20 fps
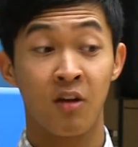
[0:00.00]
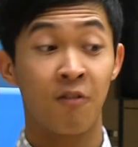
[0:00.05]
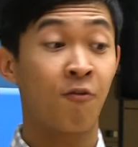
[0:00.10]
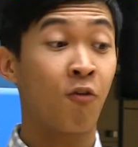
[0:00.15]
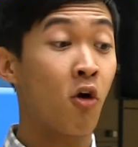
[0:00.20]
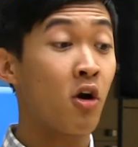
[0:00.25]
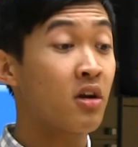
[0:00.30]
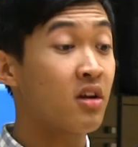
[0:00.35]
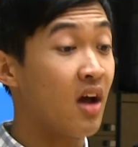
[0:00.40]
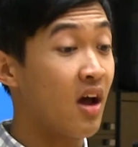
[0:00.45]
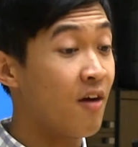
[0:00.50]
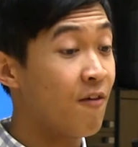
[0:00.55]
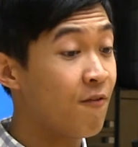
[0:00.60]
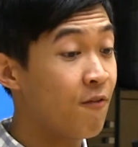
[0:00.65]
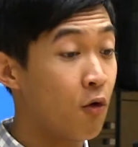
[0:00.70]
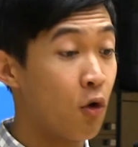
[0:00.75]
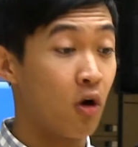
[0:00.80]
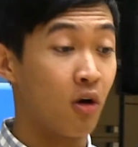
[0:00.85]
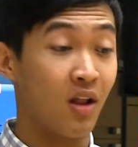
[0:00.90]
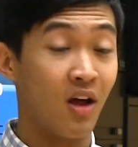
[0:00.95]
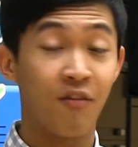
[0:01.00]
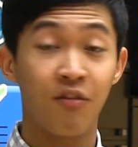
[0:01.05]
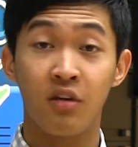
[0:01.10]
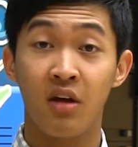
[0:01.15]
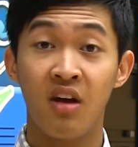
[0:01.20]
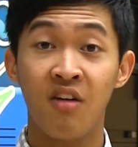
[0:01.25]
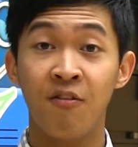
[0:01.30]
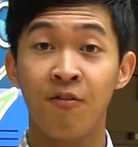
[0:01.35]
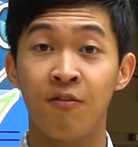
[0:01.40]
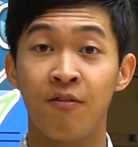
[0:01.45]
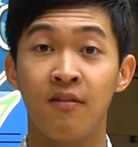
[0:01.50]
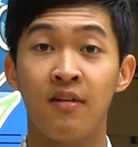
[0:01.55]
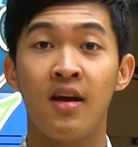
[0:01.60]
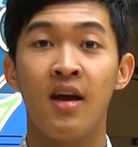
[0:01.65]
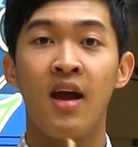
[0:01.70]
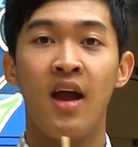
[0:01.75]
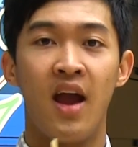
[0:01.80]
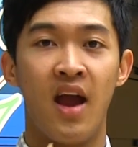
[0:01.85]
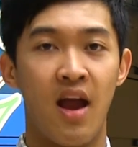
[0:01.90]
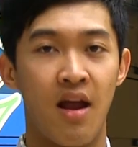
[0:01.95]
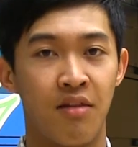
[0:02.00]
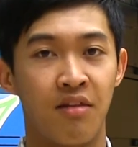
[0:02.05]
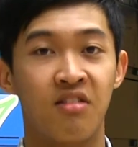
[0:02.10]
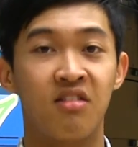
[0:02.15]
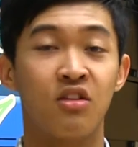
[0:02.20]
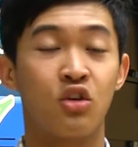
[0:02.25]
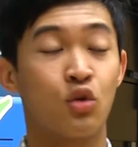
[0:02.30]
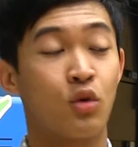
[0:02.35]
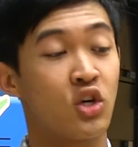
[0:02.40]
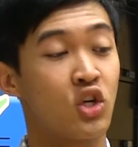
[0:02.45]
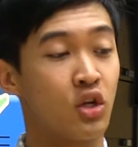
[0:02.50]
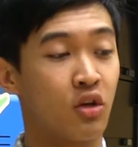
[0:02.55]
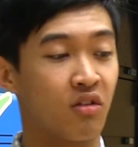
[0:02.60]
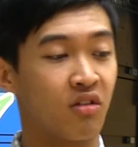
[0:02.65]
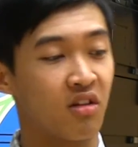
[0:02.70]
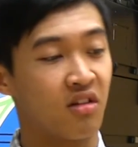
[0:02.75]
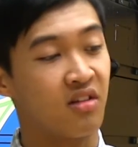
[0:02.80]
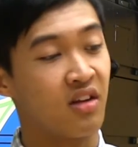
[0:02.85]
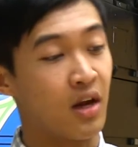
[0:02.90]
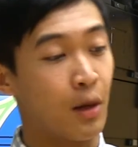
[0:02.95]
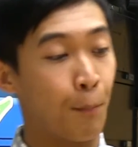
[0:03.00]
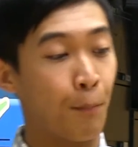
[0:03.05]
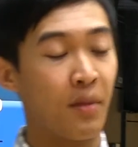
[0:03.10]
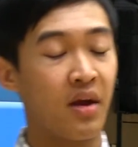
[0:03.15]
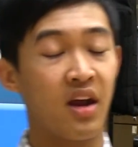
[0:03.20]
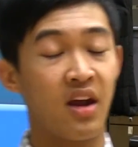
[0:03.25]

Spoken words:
a forked F or a left F, and the situation is the same.